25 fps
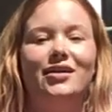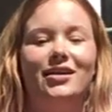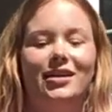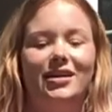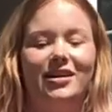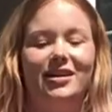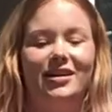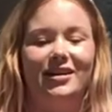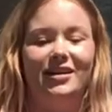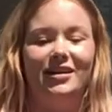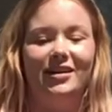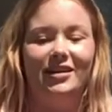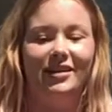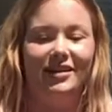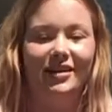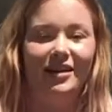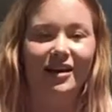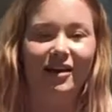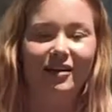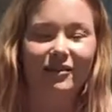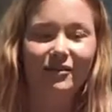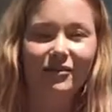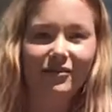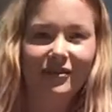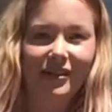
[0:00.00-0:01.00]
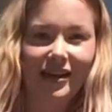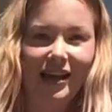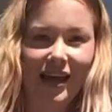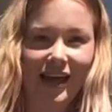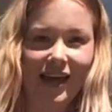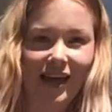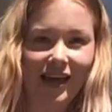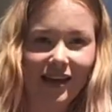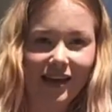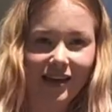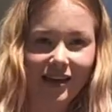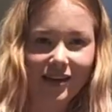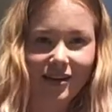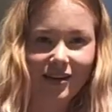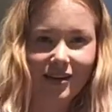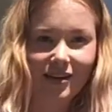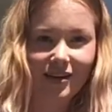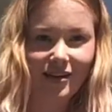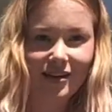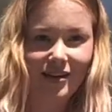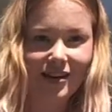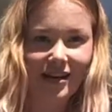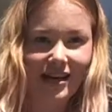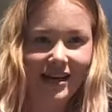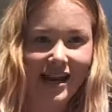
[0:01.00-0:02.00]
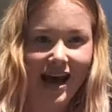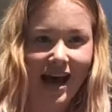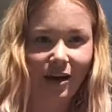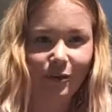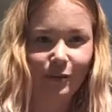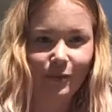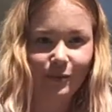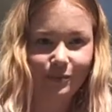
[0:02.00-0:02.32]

Lovely. Now,